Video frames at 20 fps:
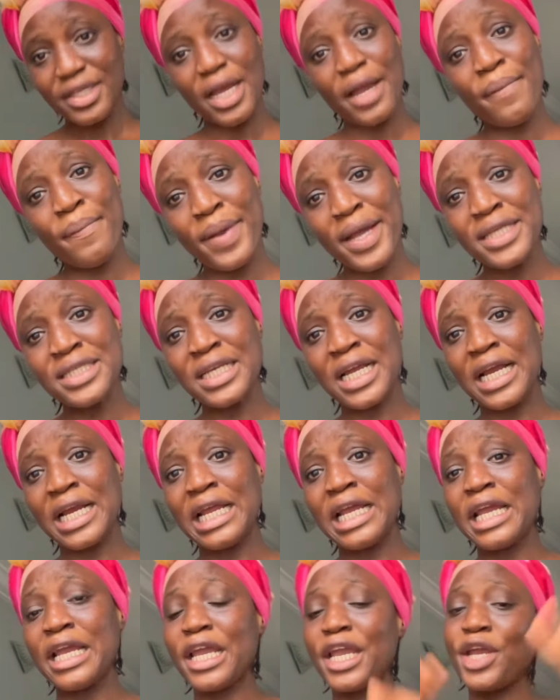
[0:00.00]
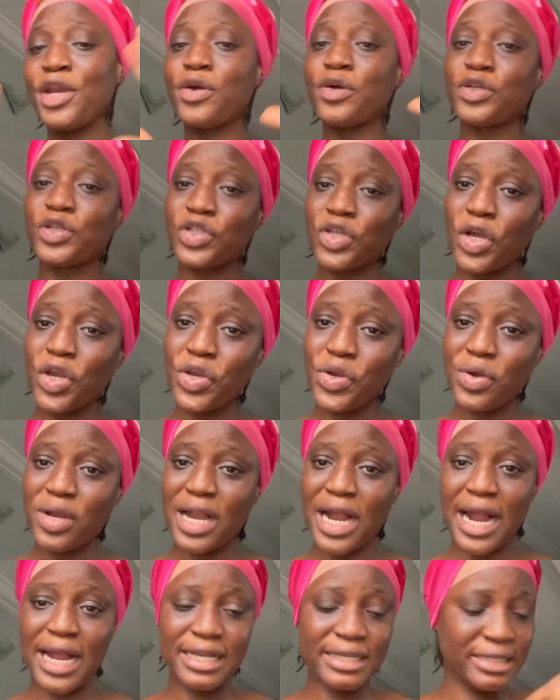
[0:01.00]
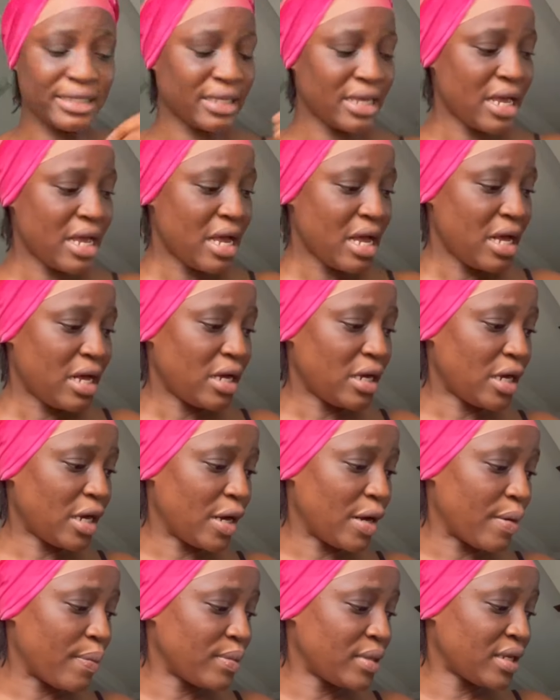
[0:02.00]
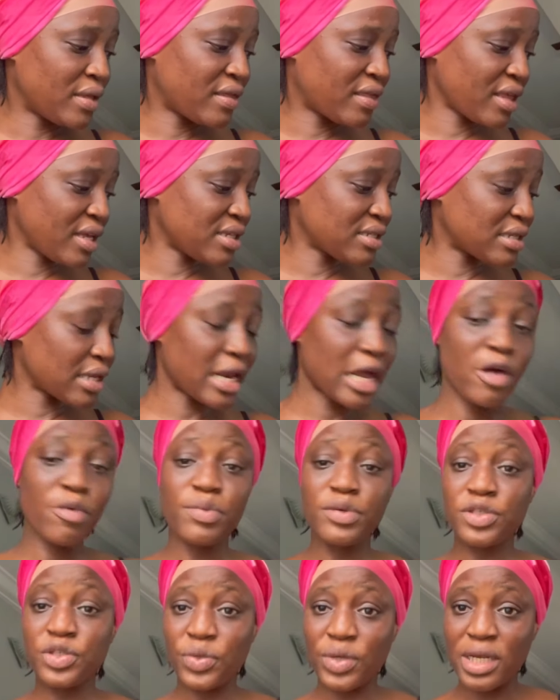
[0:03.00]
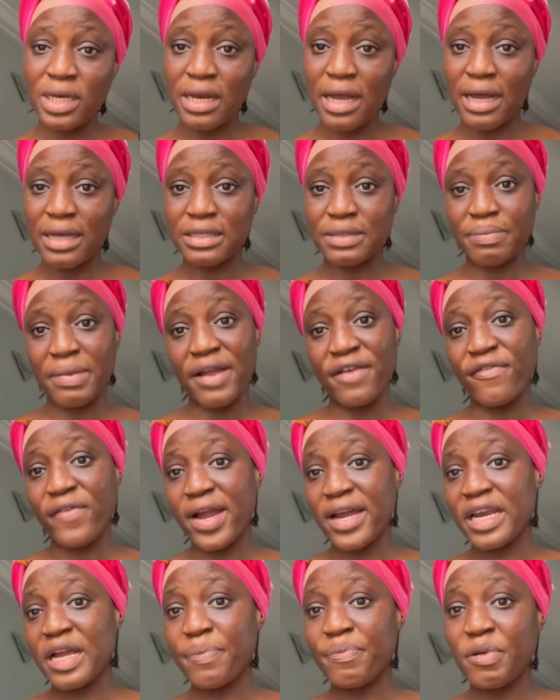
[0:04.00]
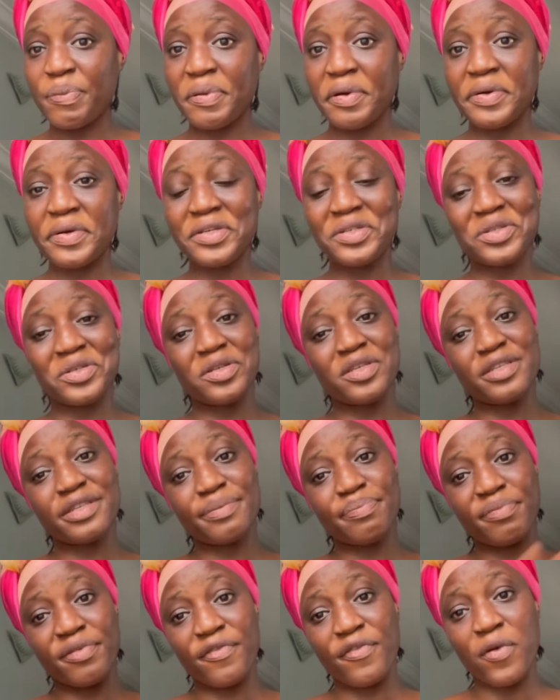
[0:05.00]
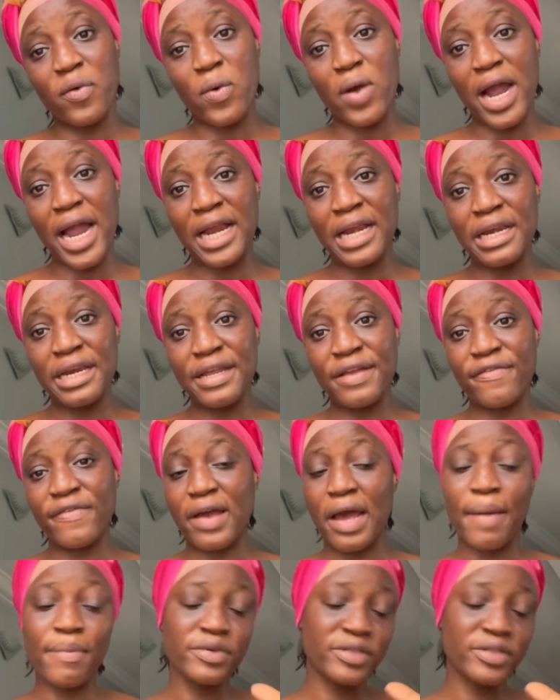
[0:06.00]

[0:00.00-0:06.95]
basically, you know, showing you guys the things that I'll be doing as my final preparations before I leave. I'm